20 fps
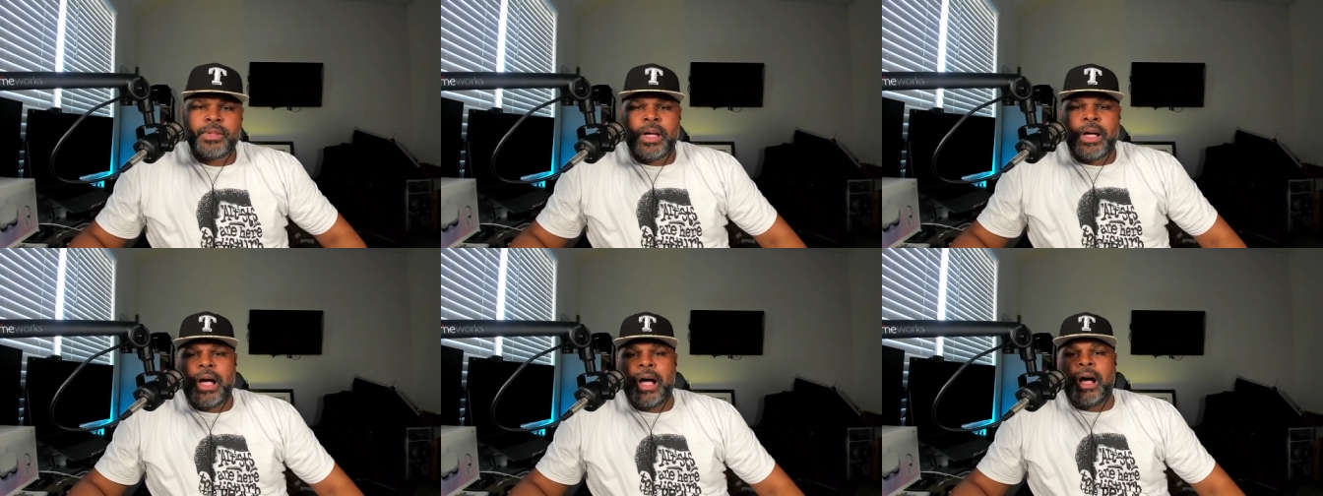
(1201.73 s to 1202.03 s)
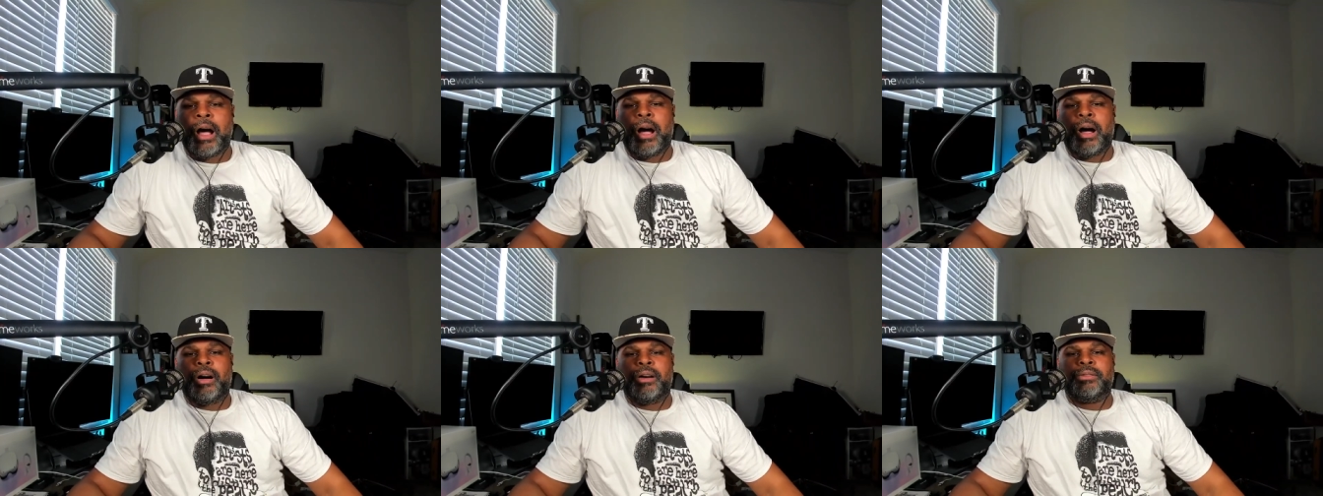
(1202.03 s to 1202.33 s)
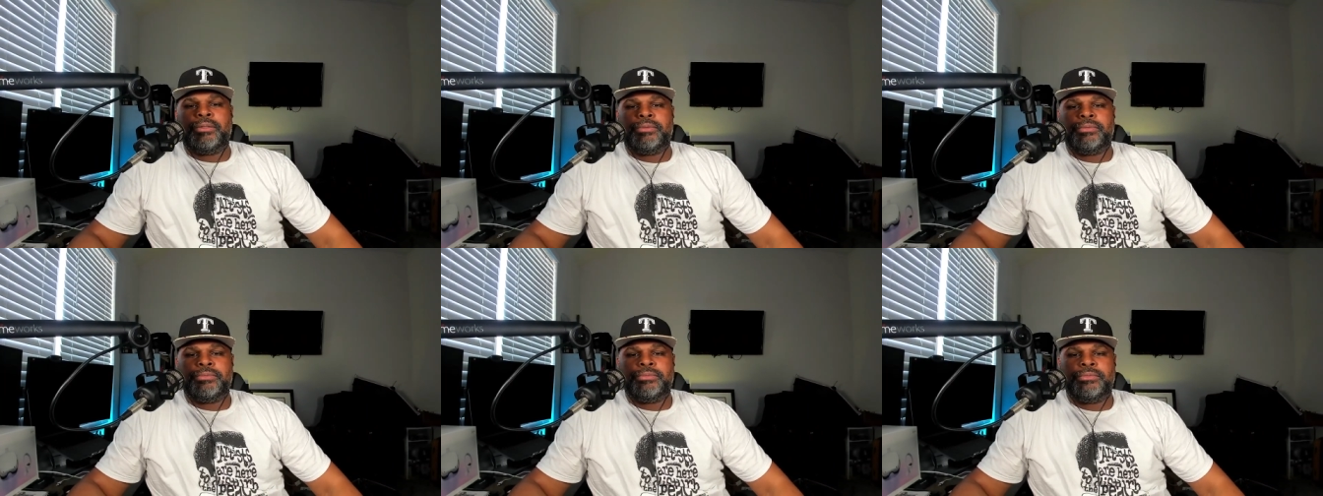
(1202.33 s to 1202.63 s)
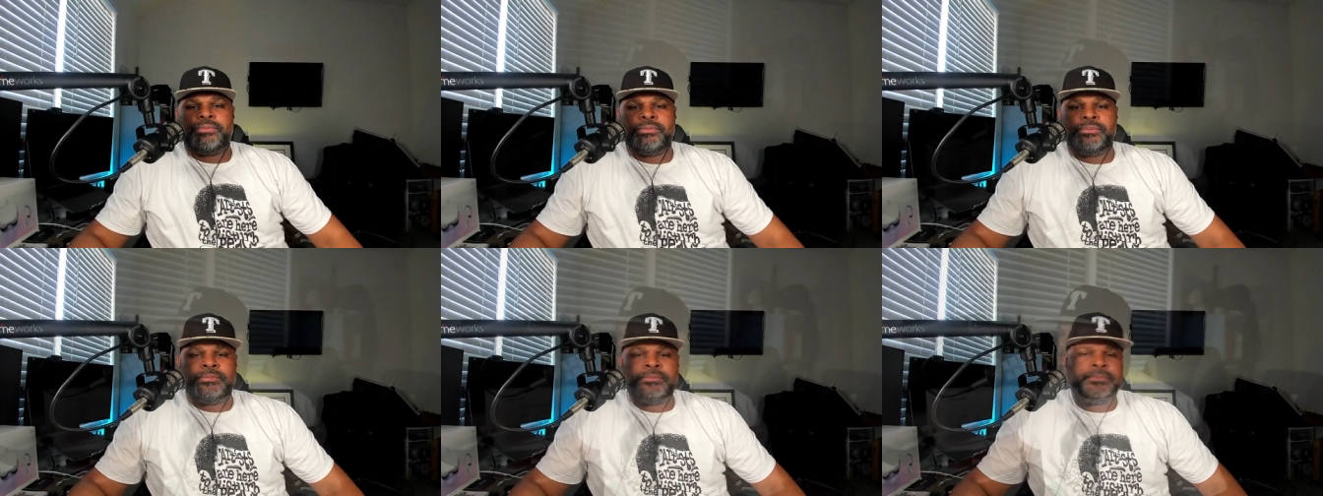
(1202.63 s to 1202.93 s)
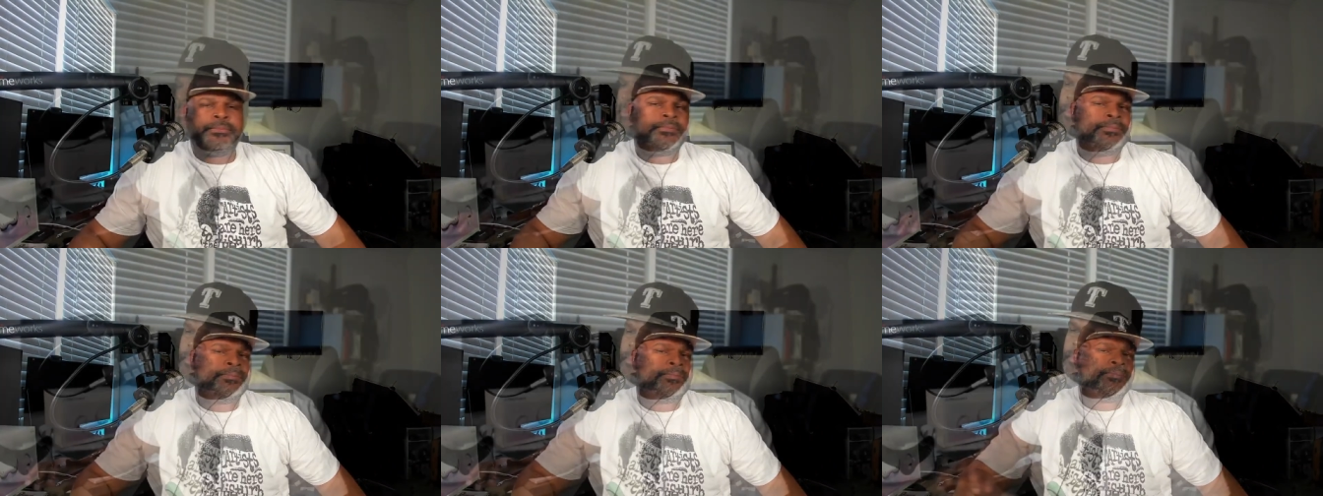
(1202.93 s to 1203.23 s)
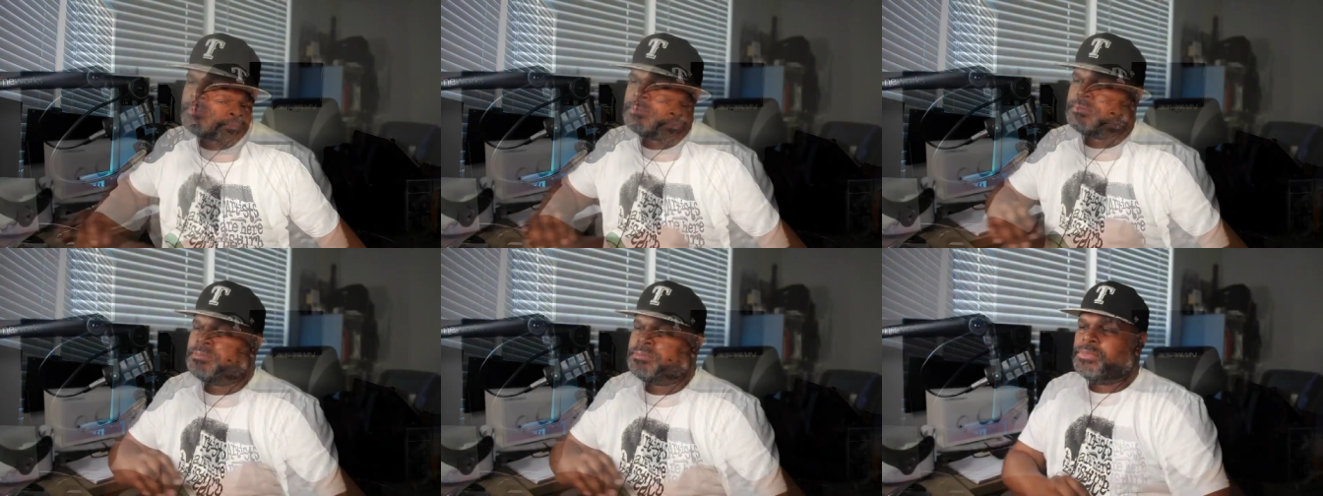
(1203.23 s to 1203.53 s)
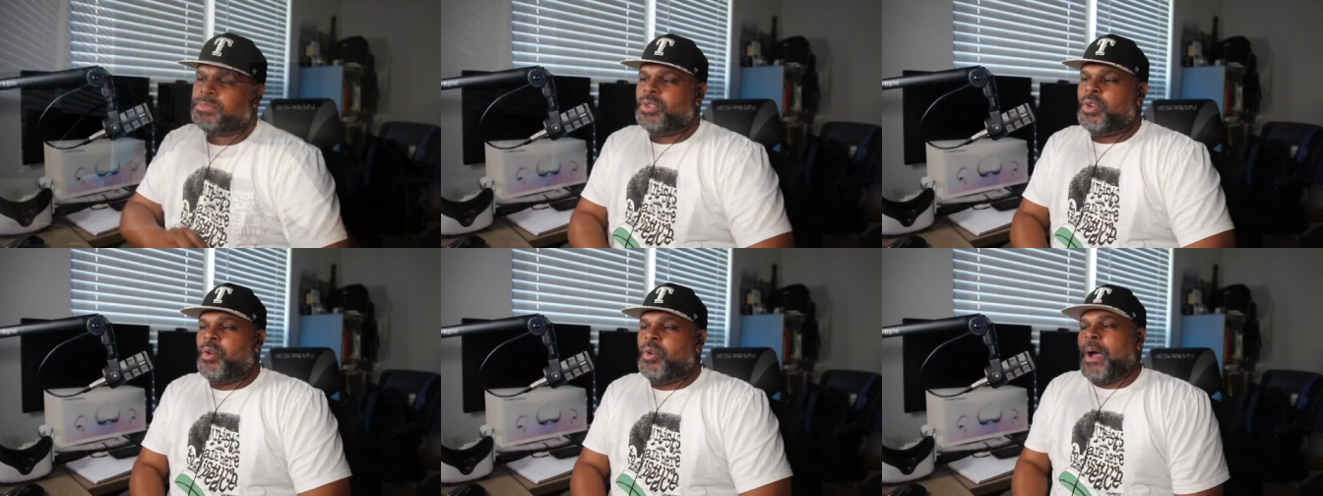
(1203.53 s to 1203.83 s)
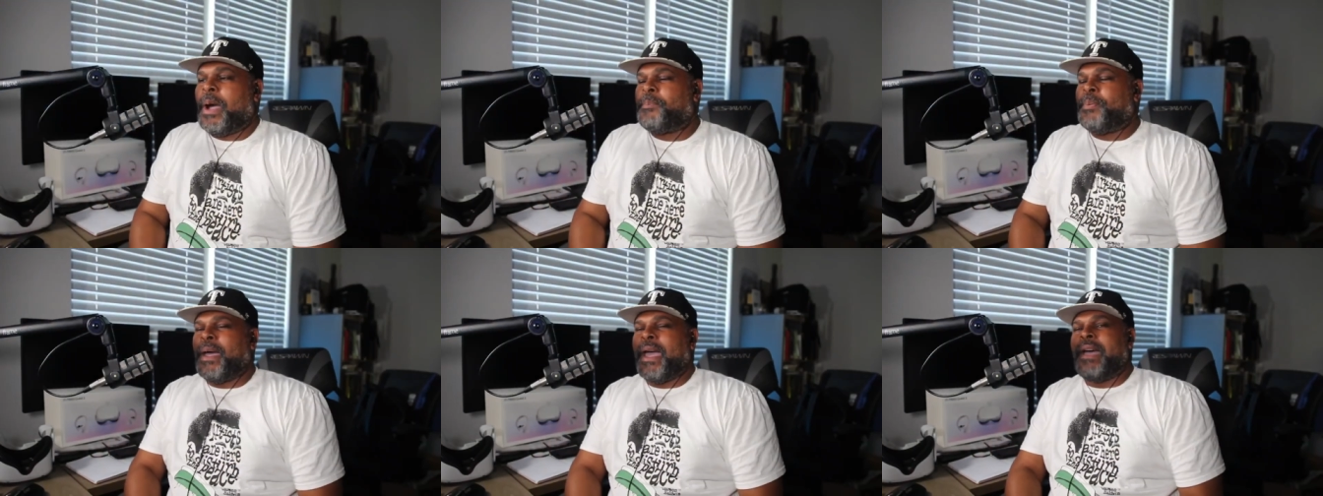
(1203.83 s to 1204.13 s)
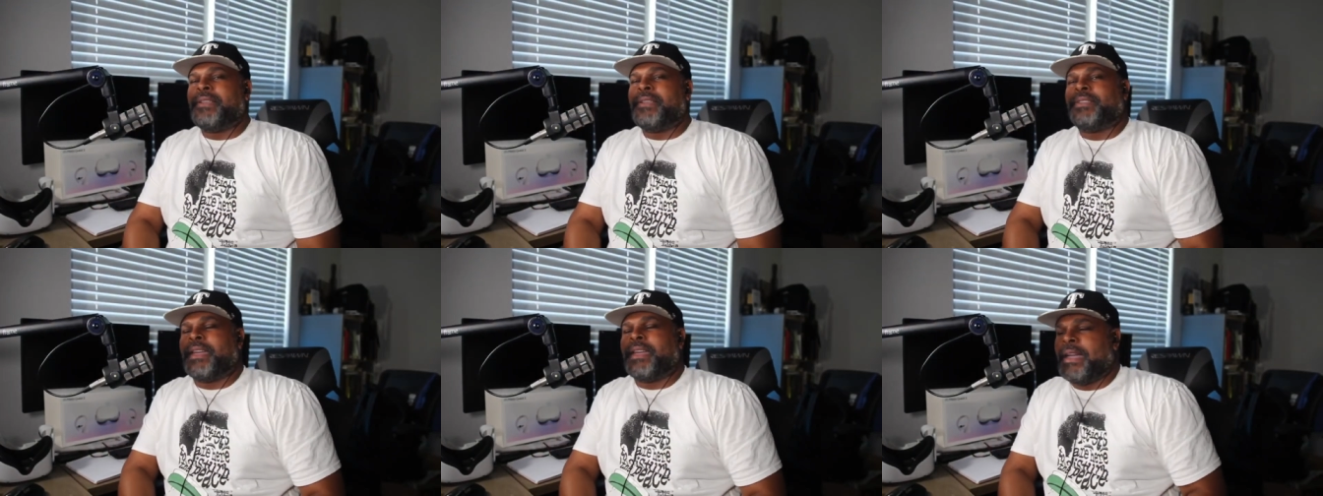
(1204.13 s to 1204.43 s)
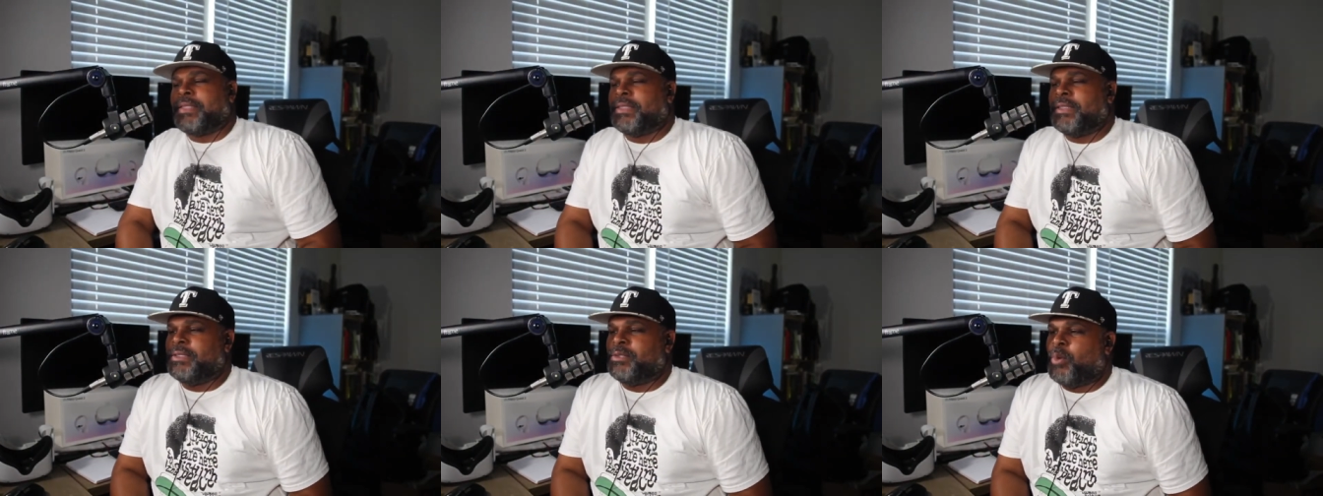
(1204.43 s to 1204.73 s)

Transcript: Oh, why pastor got this?